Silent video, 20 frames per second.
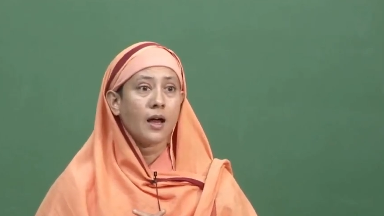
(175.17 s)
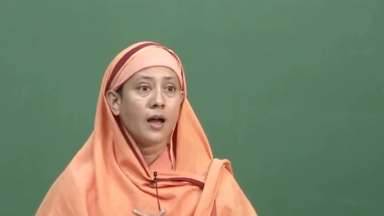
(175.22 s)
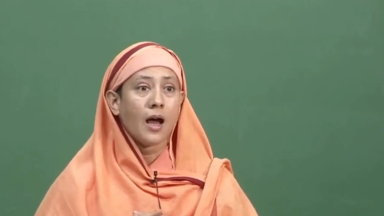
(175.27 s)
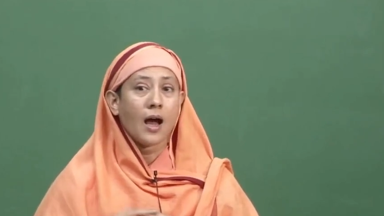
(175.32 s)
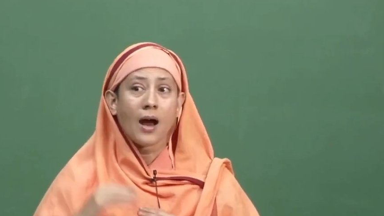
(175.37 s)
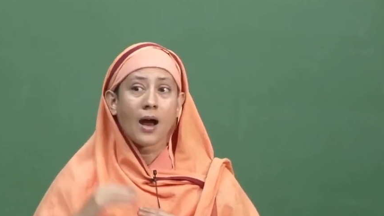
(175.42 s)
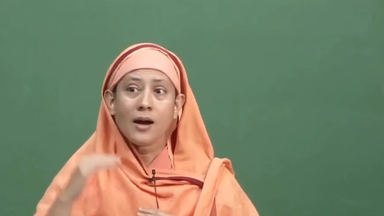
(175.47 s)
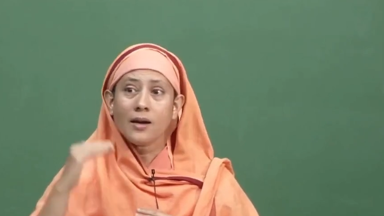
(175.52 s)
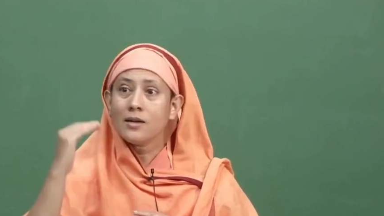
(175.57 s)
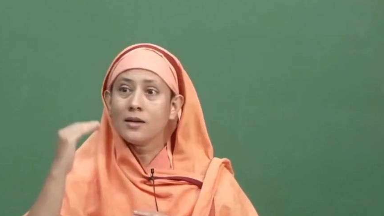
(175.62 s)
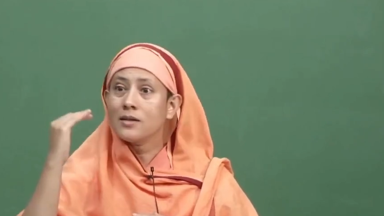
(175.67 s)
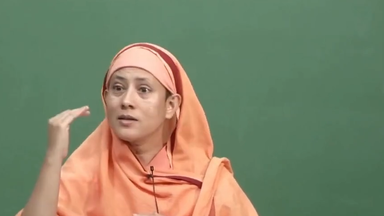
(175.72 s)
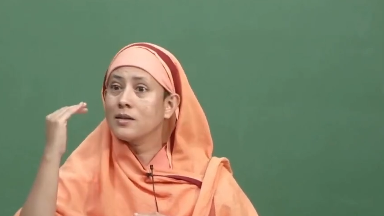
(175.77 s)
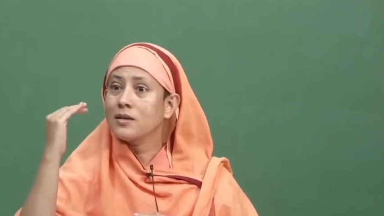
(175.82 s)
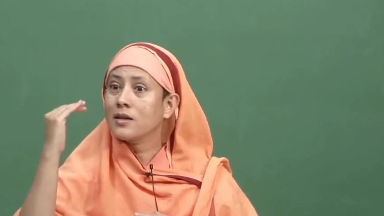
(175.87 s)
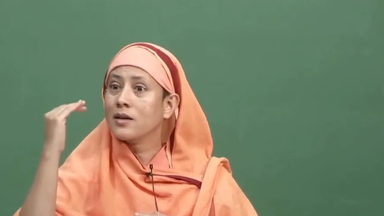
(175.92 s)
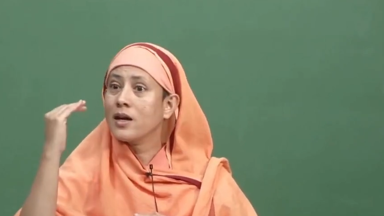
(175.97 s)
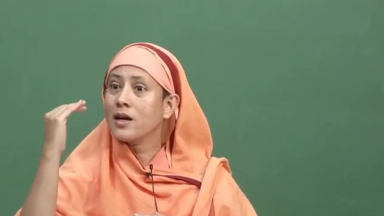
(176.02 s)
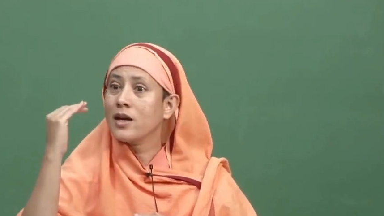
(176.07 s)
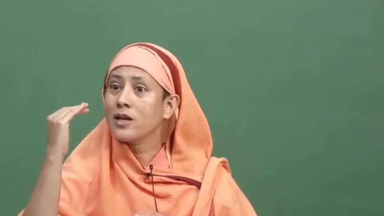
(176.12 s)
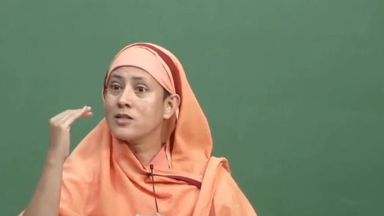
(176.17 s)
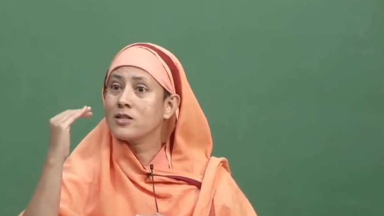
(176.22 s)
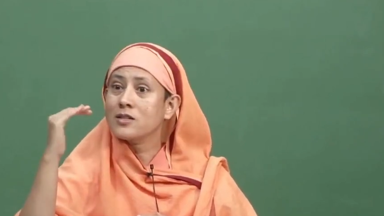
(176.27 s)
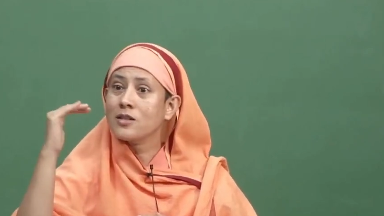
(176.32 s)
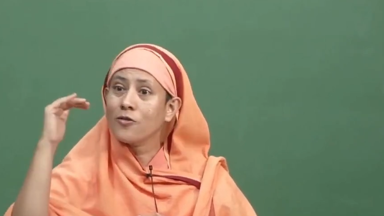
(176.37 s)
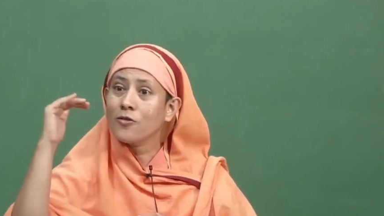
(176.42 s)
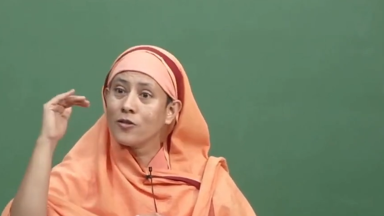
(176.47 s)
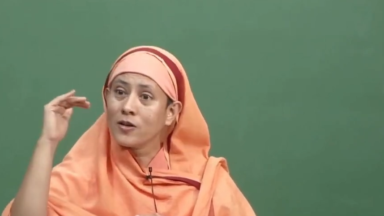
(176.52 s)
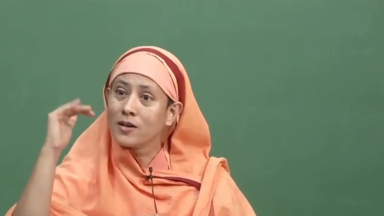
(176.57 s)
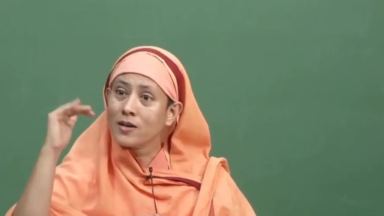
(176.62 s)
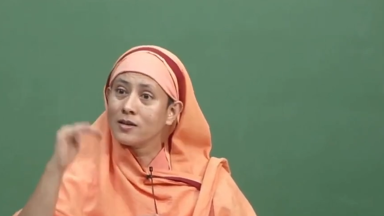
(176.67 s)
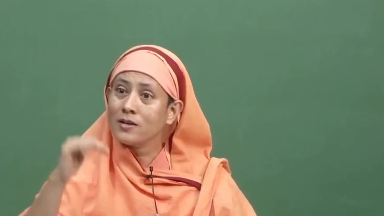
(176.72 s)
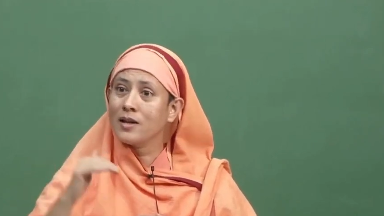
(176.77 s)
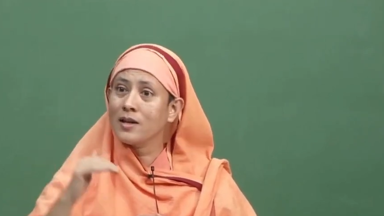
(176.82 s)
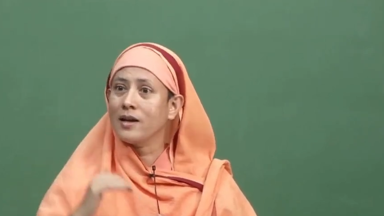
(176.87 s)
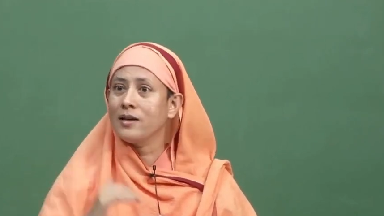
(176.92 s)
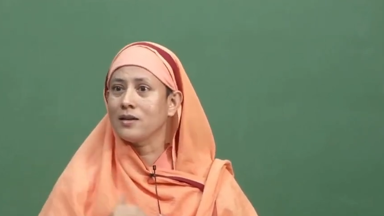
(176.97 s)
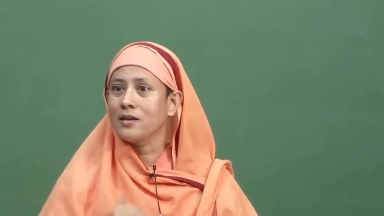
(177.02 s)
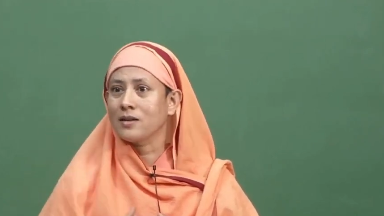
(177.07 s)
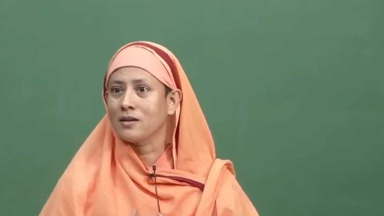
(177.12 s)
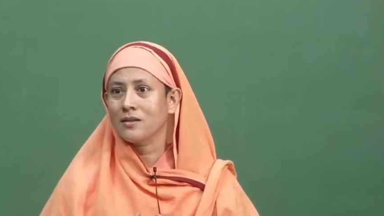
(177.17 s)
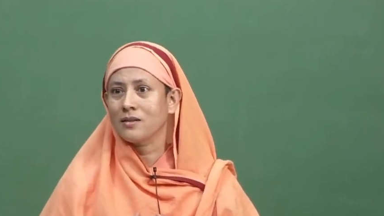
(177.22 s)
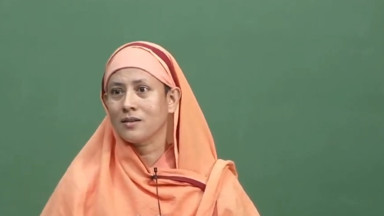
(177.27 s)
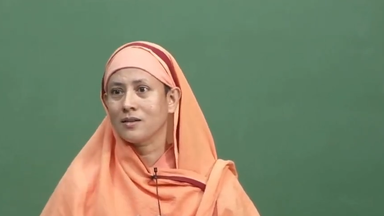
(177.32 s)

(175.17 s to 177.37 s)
and the cage suffered a dent.